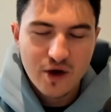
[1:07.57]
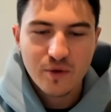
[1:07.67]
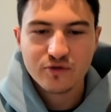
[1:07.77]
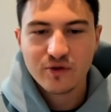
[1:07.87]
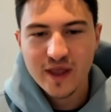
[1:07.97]

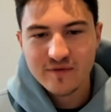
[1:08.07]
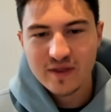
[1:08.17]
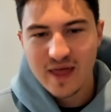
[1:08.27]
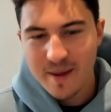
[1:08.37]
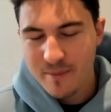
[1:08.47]
which will give
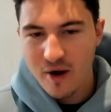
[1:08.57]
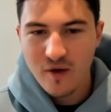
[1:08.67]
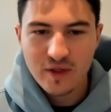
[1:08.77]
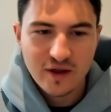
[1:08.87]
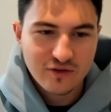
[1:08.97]
it that
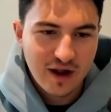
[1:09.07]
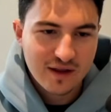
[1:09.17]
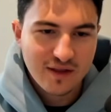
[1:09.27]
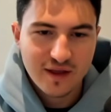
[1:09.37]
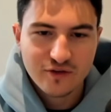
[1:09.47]
polished kind
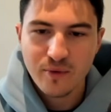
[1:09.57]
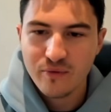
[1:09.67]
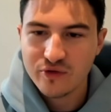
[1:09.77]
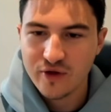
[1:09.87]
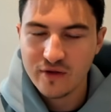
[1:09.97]
of like
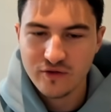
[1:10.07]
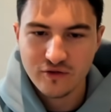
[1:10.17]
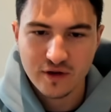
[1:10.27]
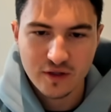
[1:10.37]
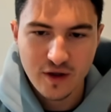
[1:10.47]
smooth
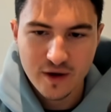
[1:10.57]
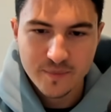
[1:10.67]
transition look.